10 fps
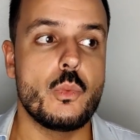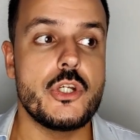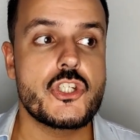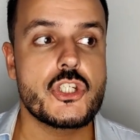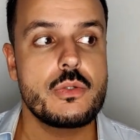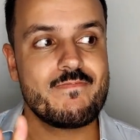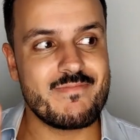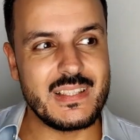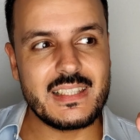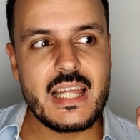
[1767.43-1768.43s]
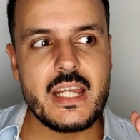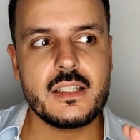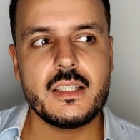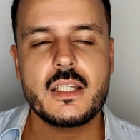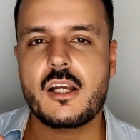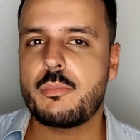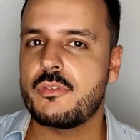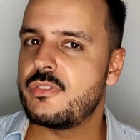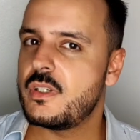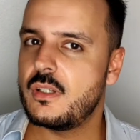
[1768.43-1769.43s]
which lately in a
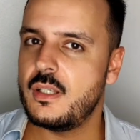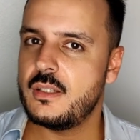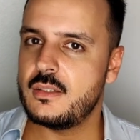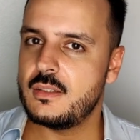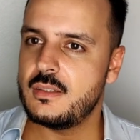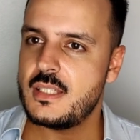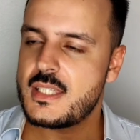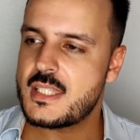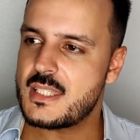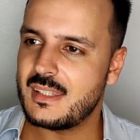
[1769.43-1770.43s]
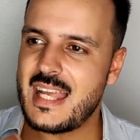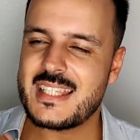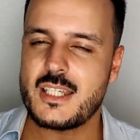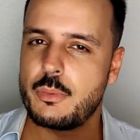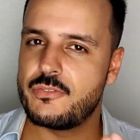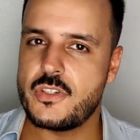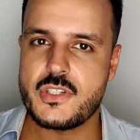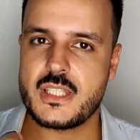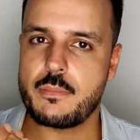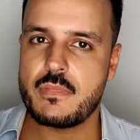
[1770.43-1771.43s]
couple of years in these last couple of
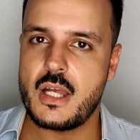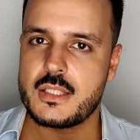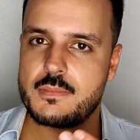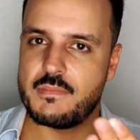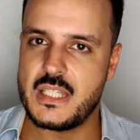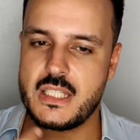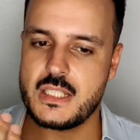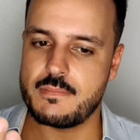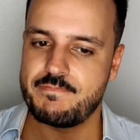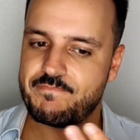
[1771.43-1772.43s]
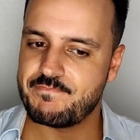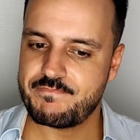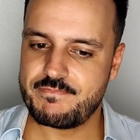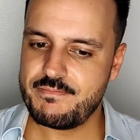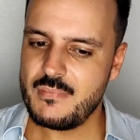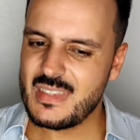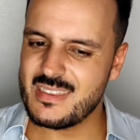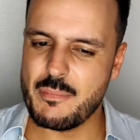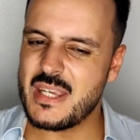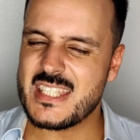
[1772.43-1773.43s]
years I'm not being
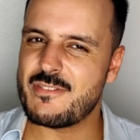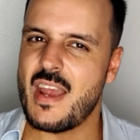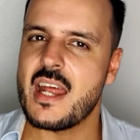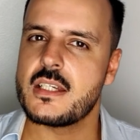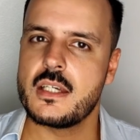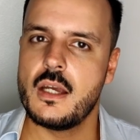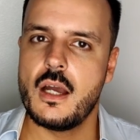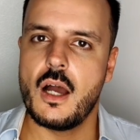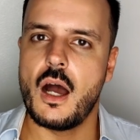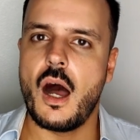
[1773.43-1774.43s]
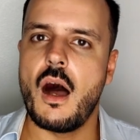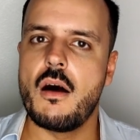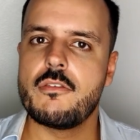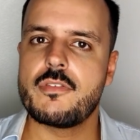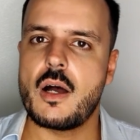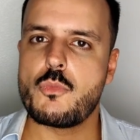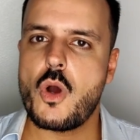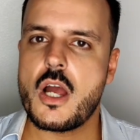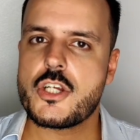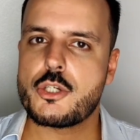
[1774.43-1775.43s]
the biggest fan of
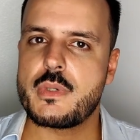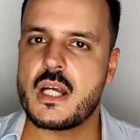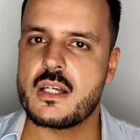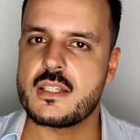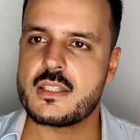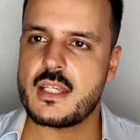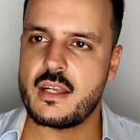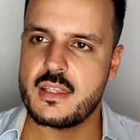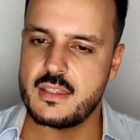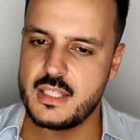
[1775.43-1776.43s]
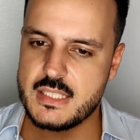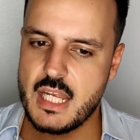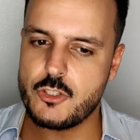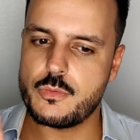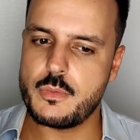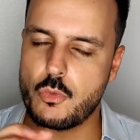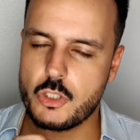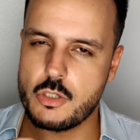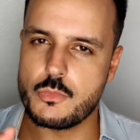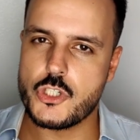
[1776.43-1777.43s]
Amouage because I, they tend to be
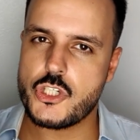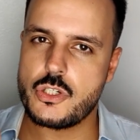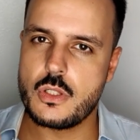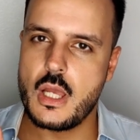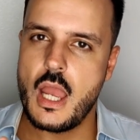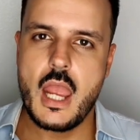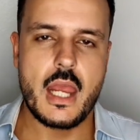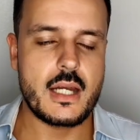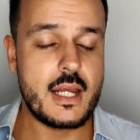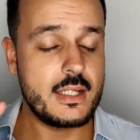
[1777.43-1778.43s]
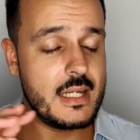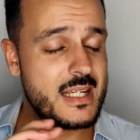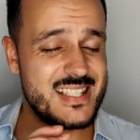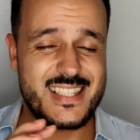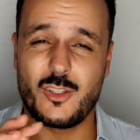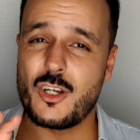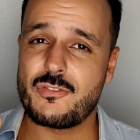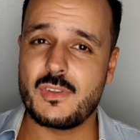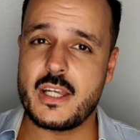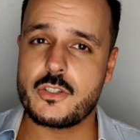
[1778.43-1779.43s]
more commercial and I, again, I see a
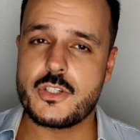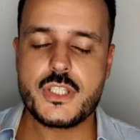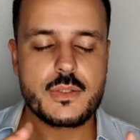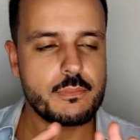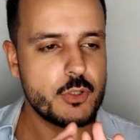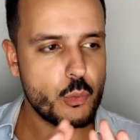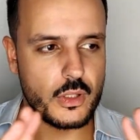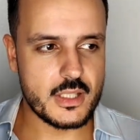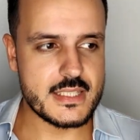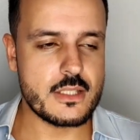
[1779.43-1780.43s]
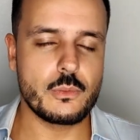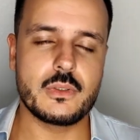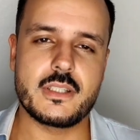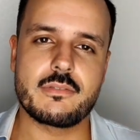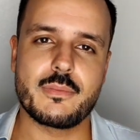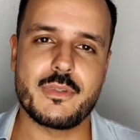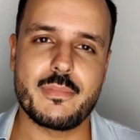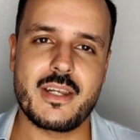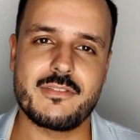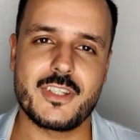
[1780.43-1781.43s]
lot of flankers, but well, I still will give them
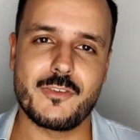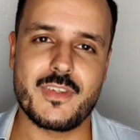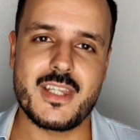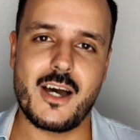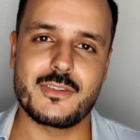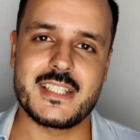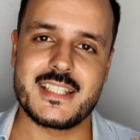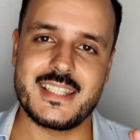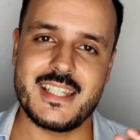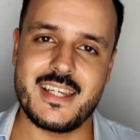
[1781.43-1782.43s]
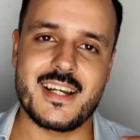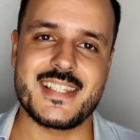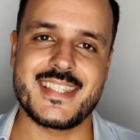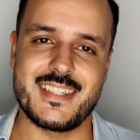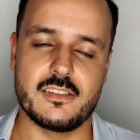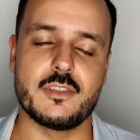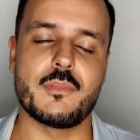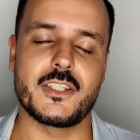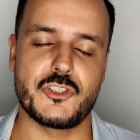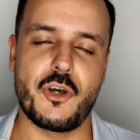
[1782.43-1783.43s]
the benefit of the doubt, and they are still
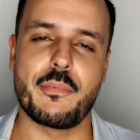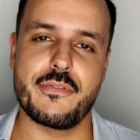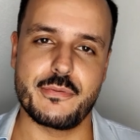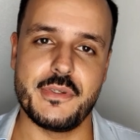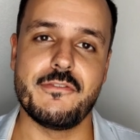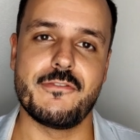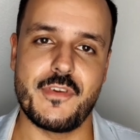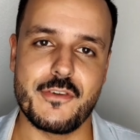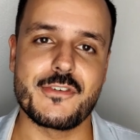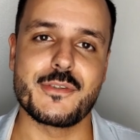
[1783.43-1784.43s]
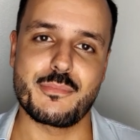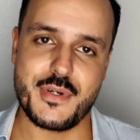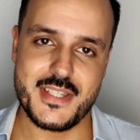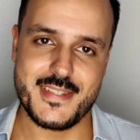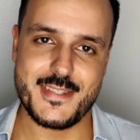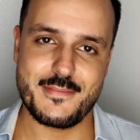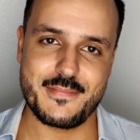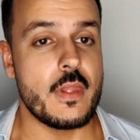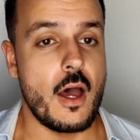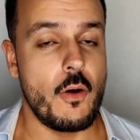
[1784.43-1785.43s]
in my top three favorite brands.
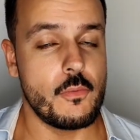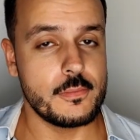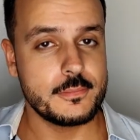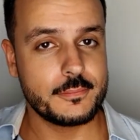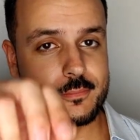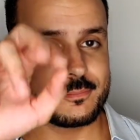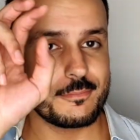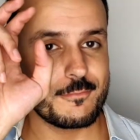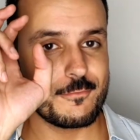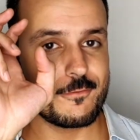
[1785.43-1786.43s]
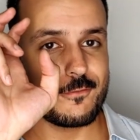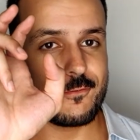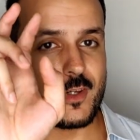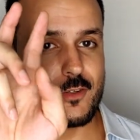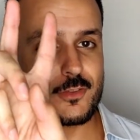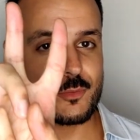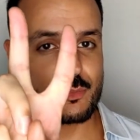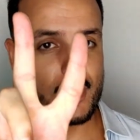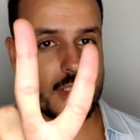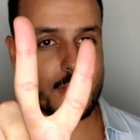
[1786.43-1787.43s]
Now,
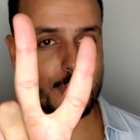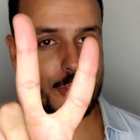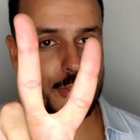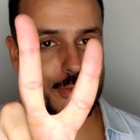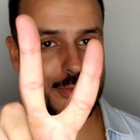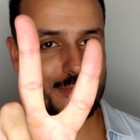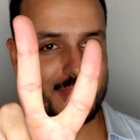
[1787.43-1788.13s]
favorite brand number two.